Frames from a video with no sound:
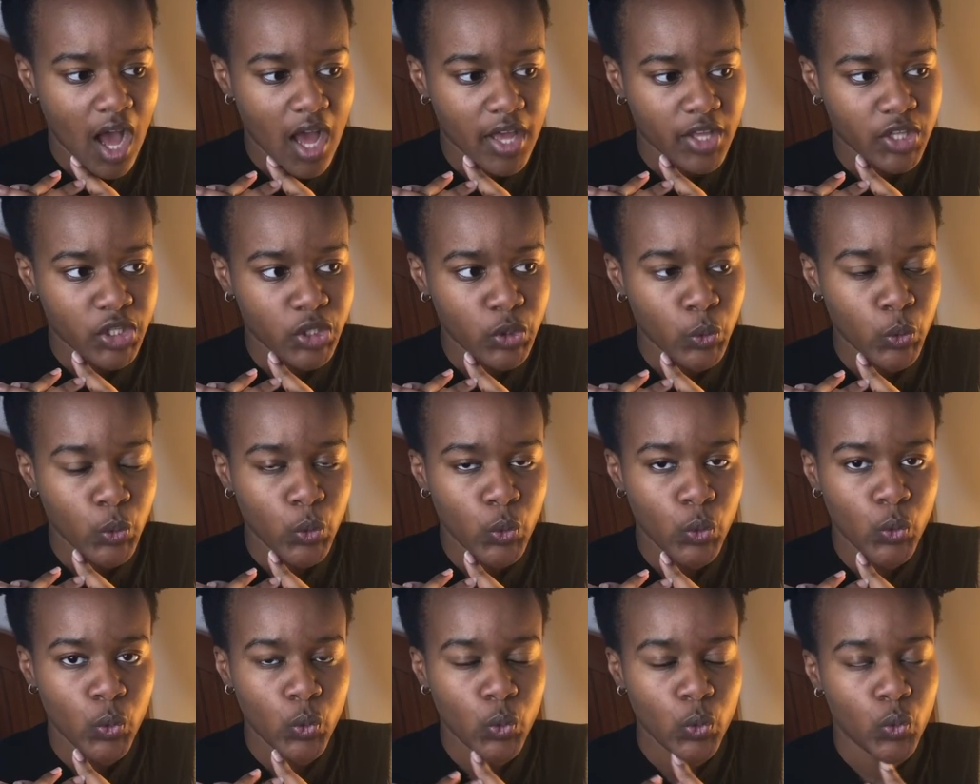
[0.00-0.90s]

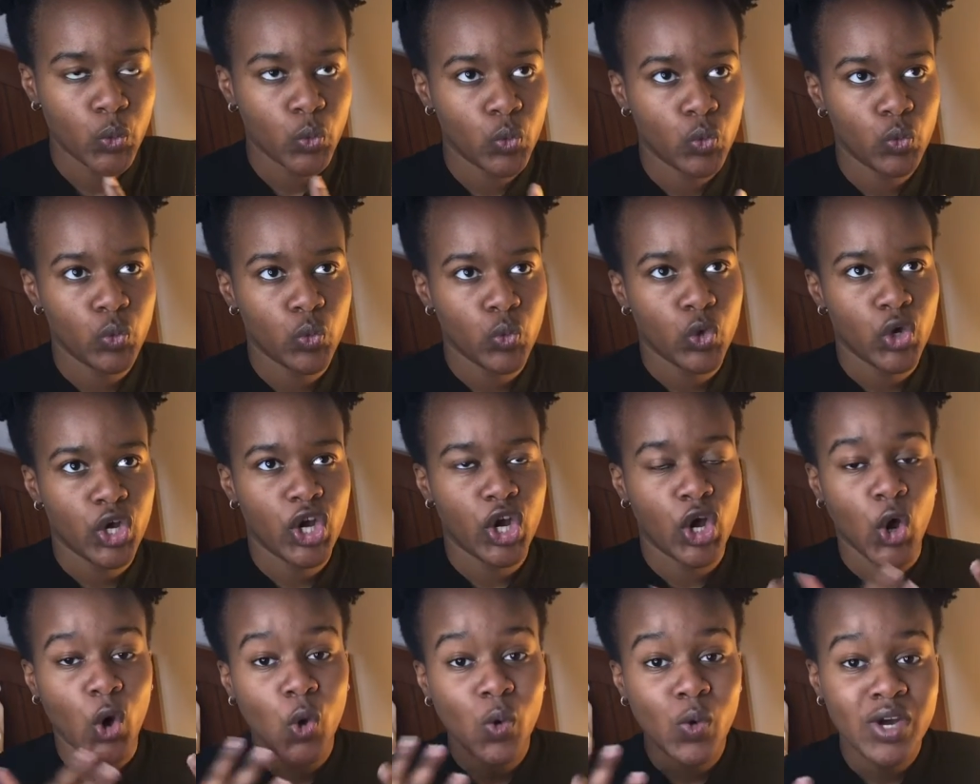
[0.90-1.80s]
you
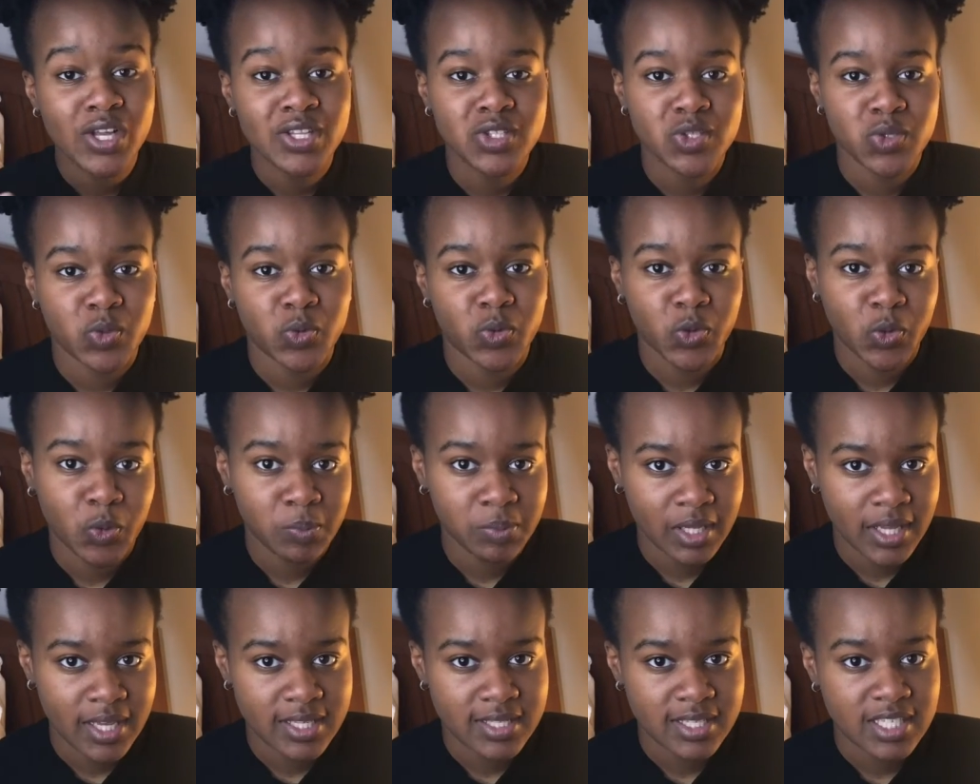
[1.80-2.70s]
go into a new
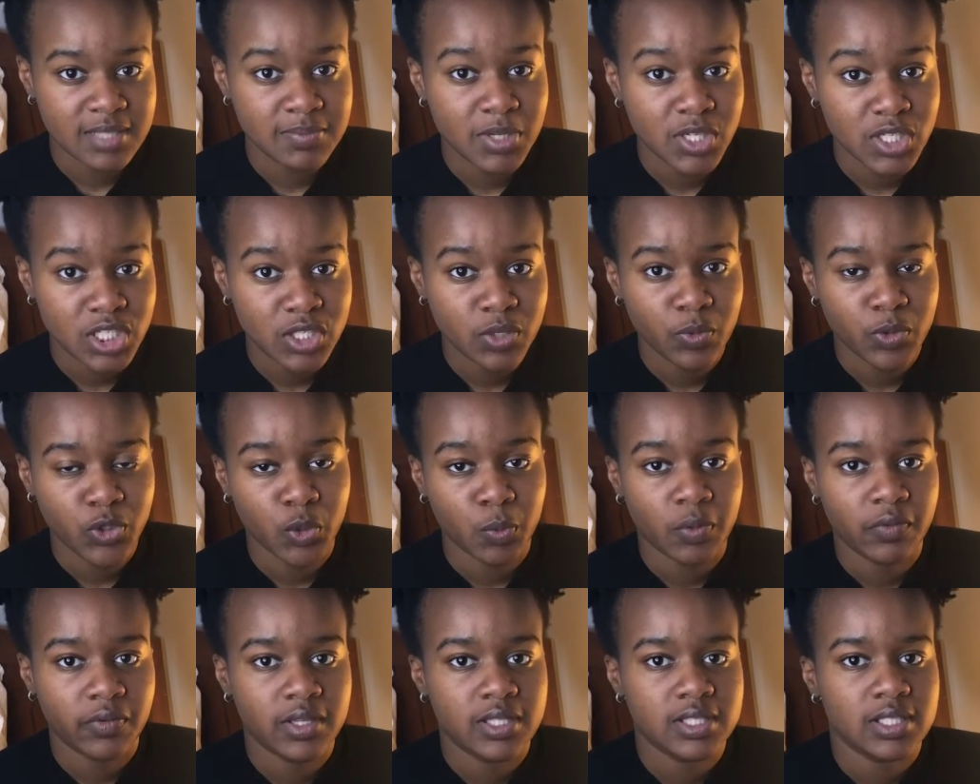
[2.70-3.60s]
place, especially when you're
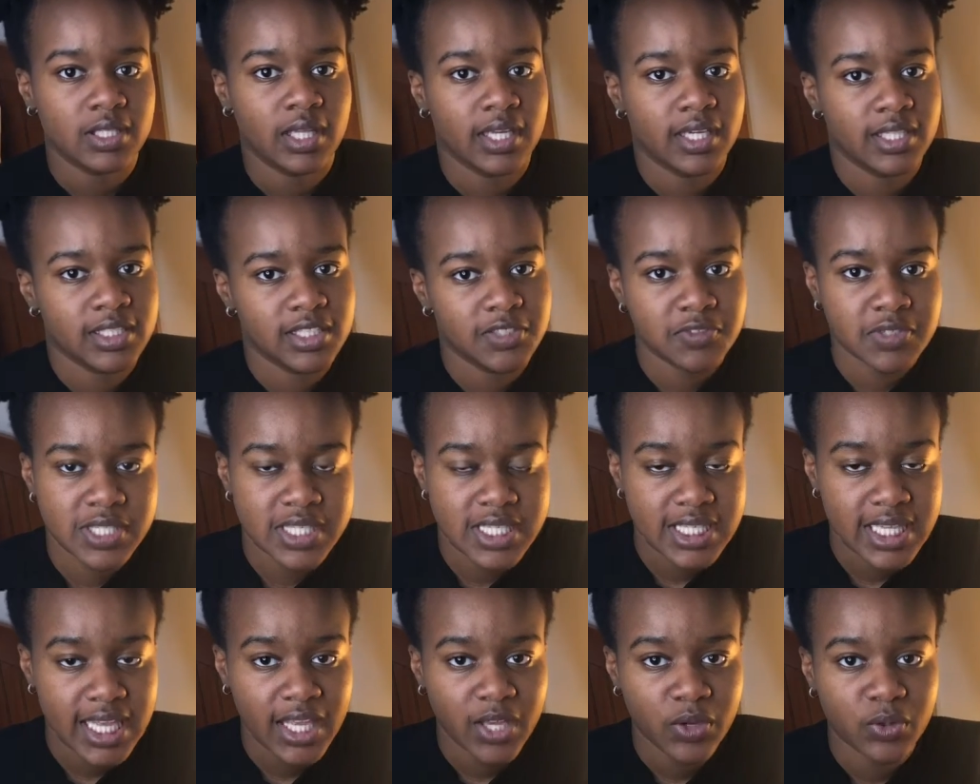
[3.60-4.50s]
moving to like a different
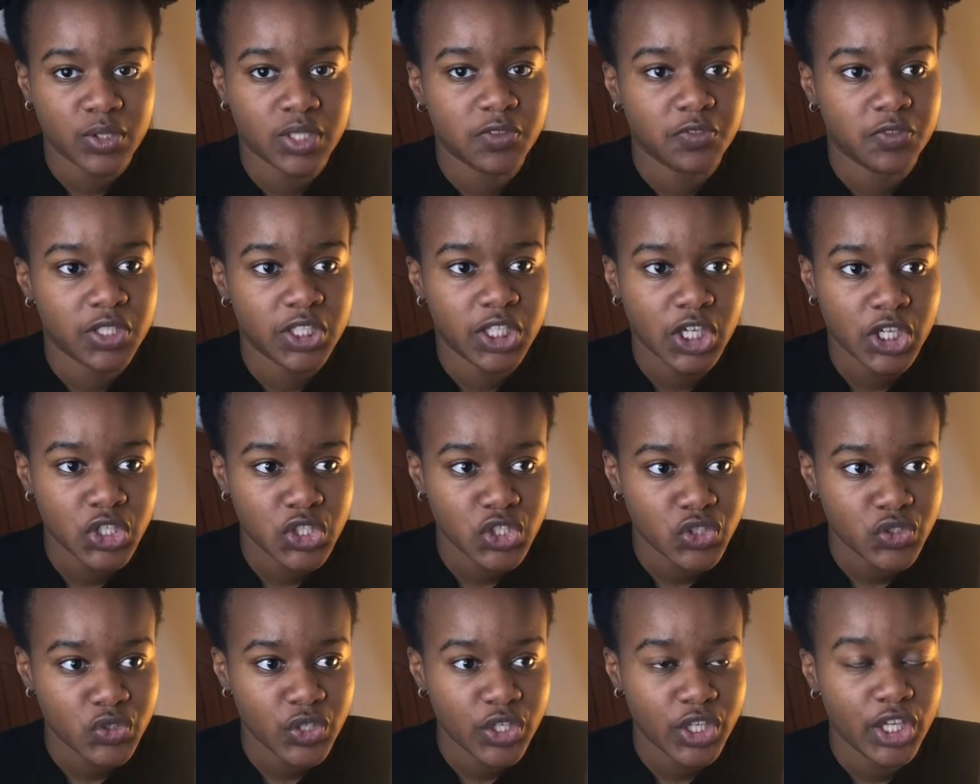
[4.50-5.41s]
state or a different
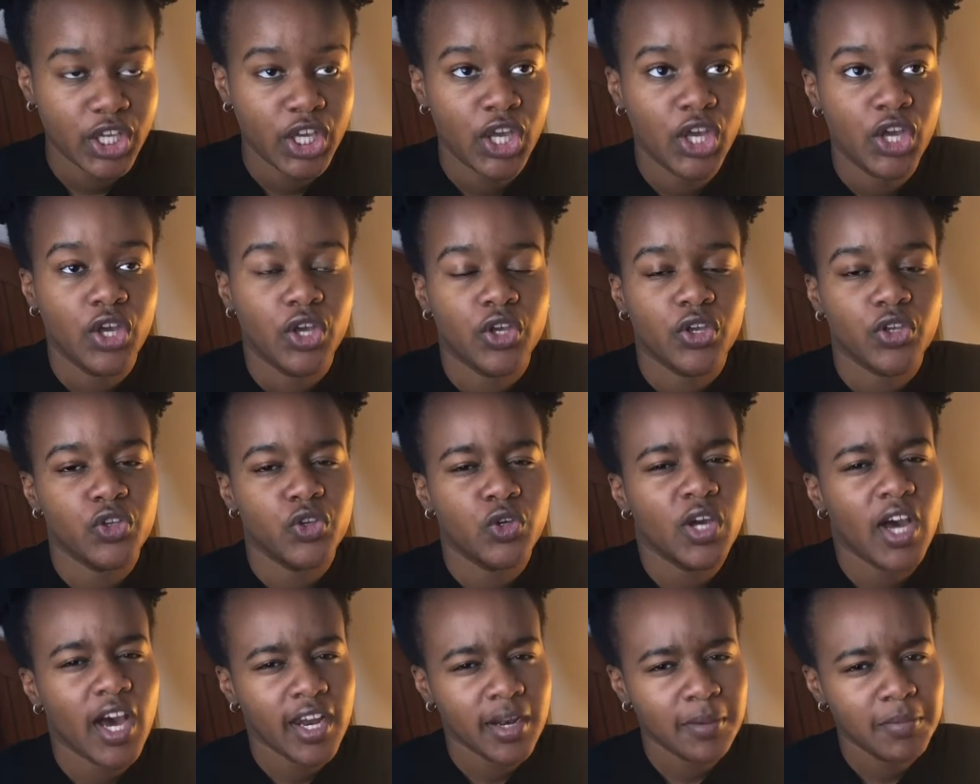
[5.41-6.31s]
country, you
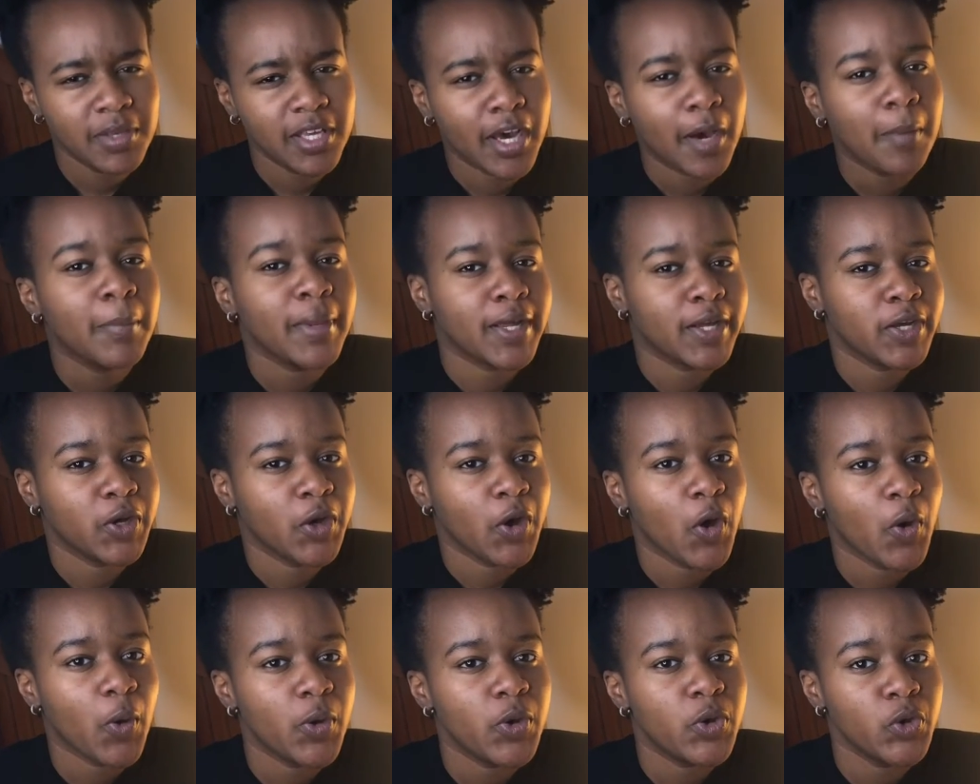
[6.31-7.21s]
kind of become like a
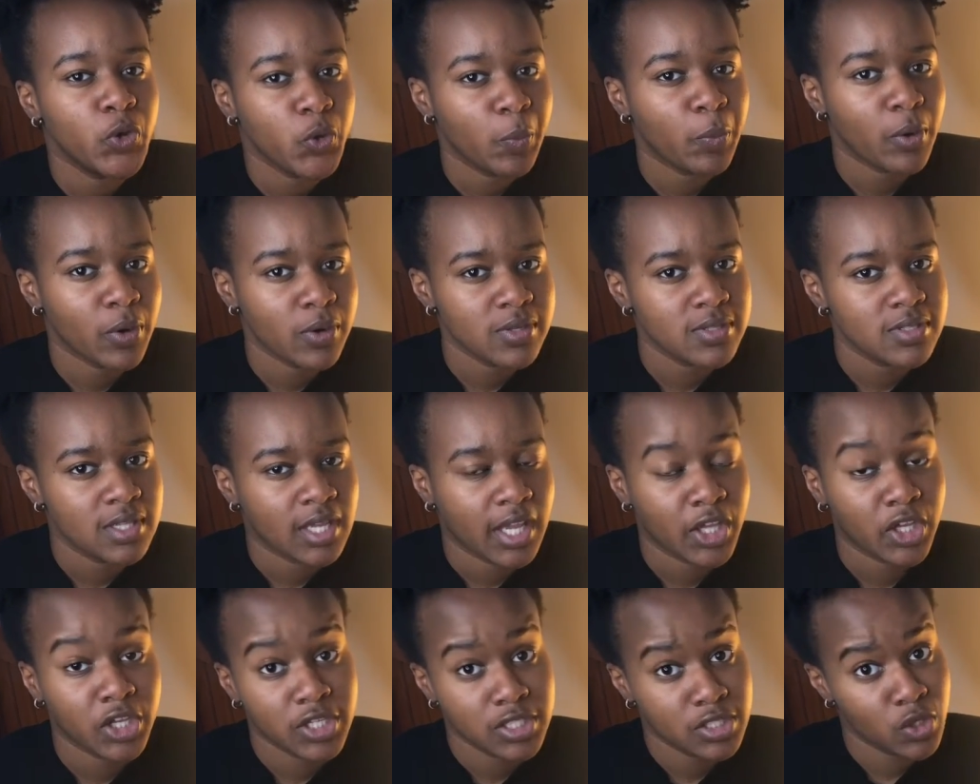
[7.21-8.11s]
new person,
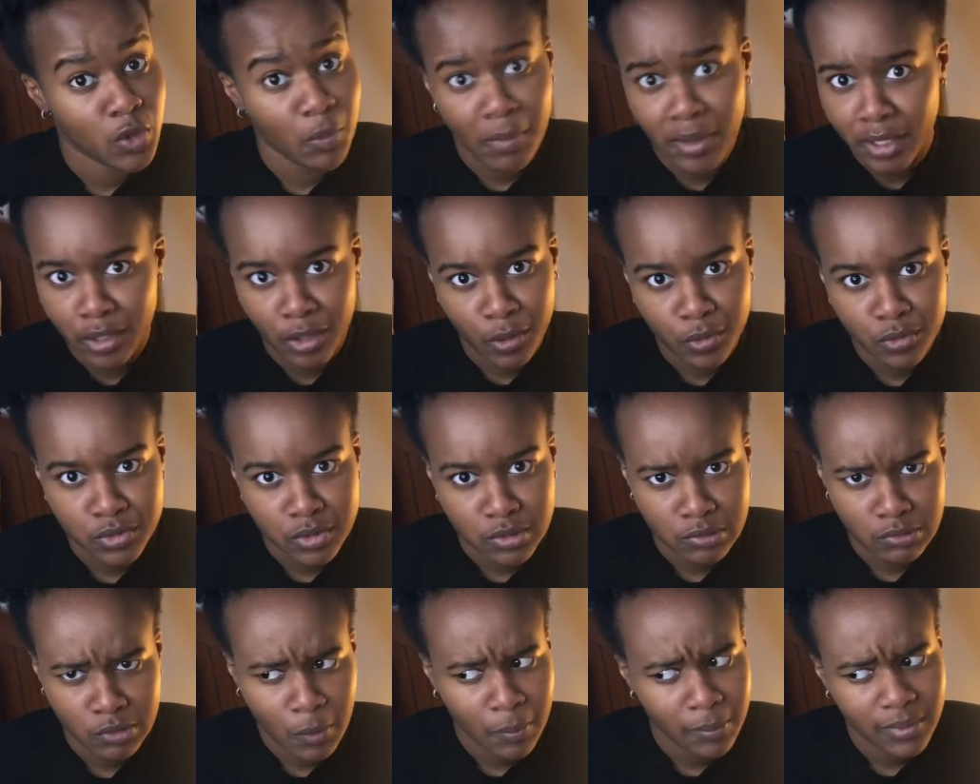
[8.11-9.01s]
like because nobody knows you.
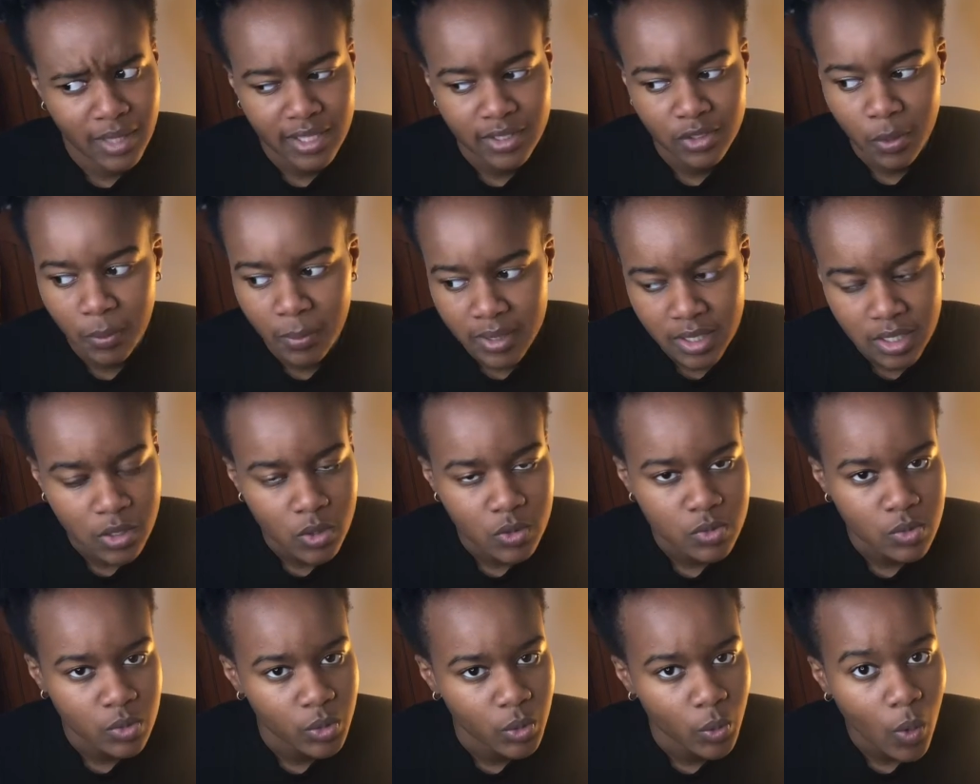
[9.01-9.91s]
Like nobody knows
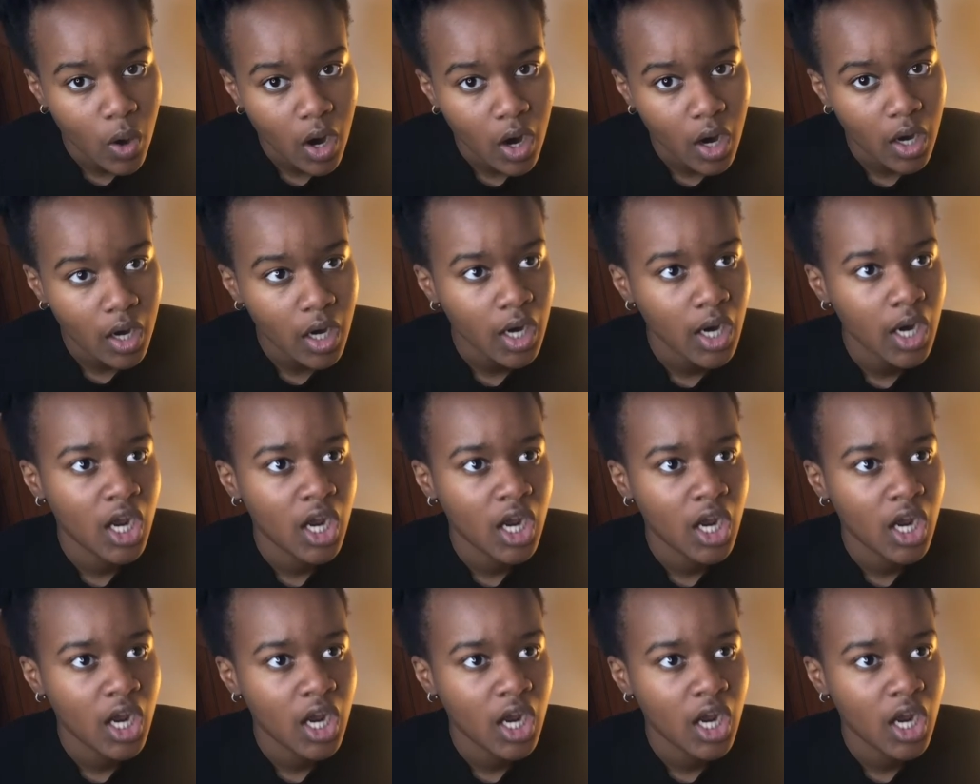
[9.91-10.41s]
who you are,